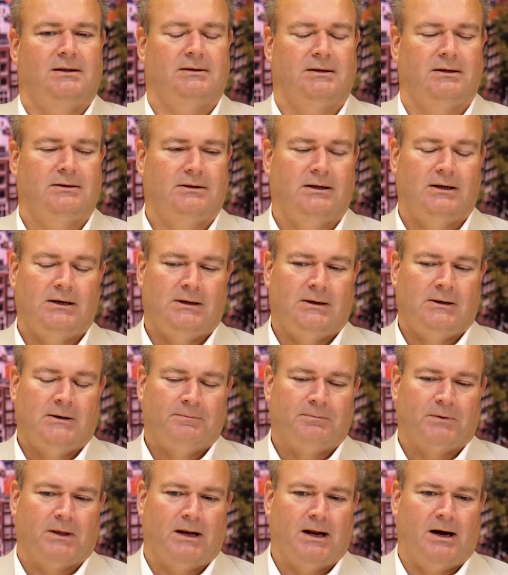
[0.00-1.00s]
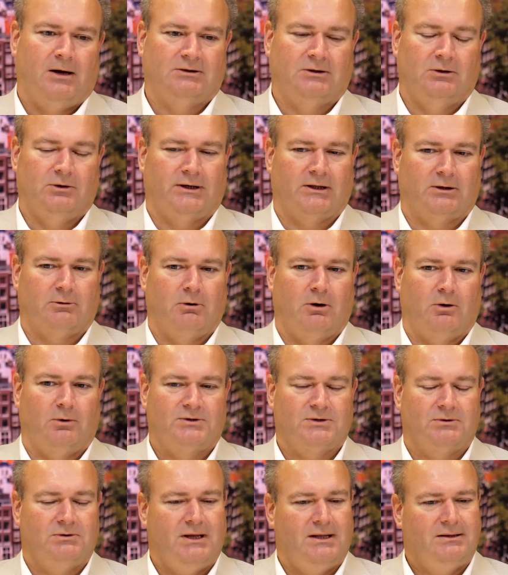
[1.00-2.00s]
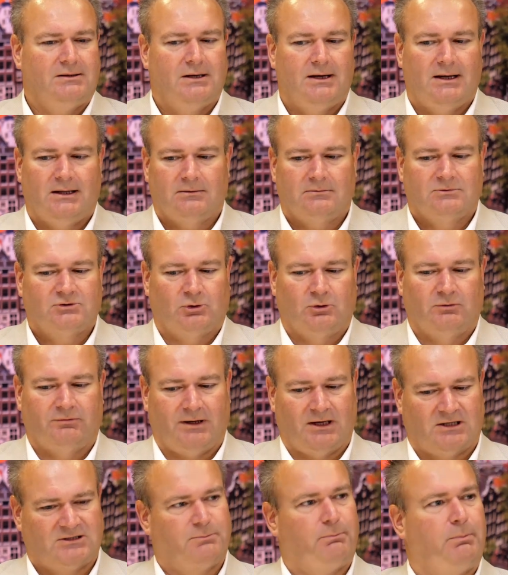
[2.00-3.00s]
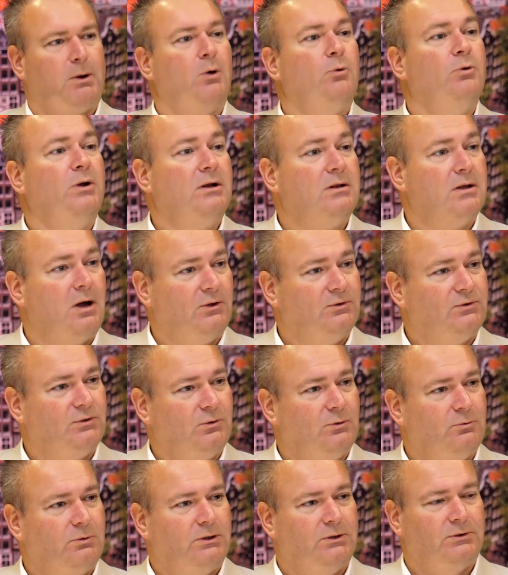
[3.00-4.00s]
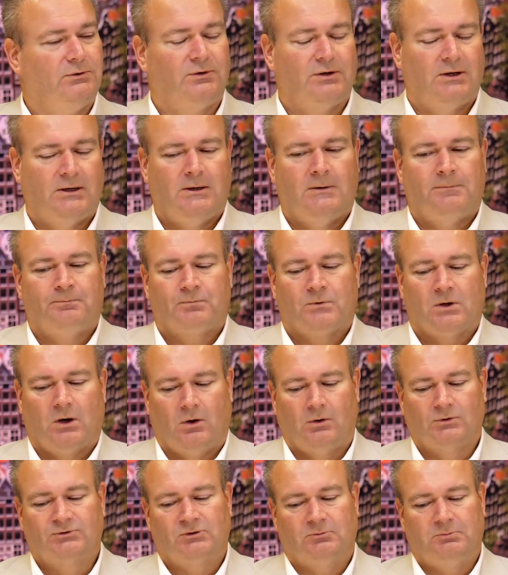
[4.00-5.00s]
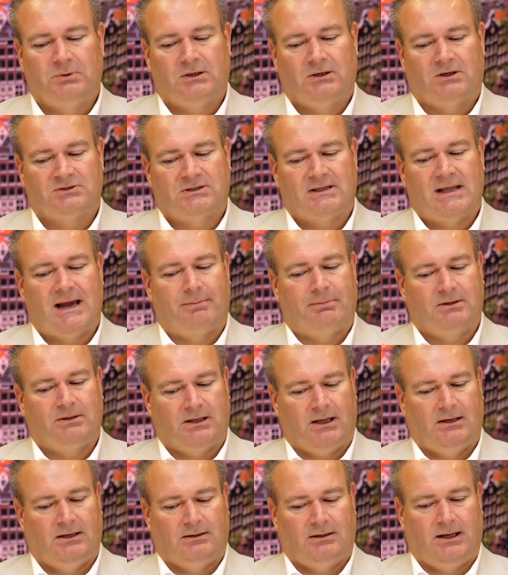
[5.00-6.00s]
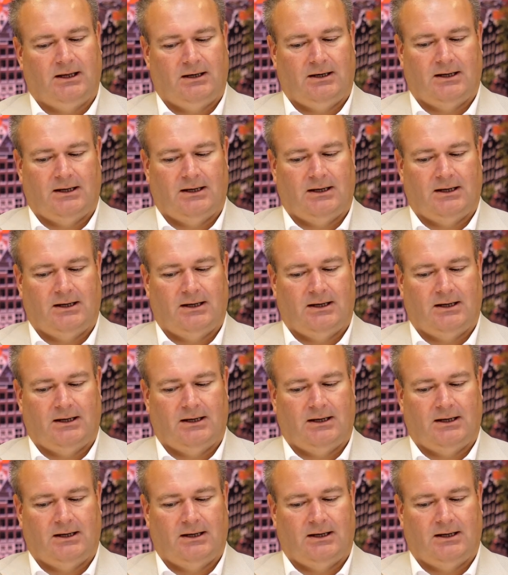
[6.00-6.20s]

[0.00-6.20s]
and how to look at growth. So the internet sort of exploded onto the world, also because it happened in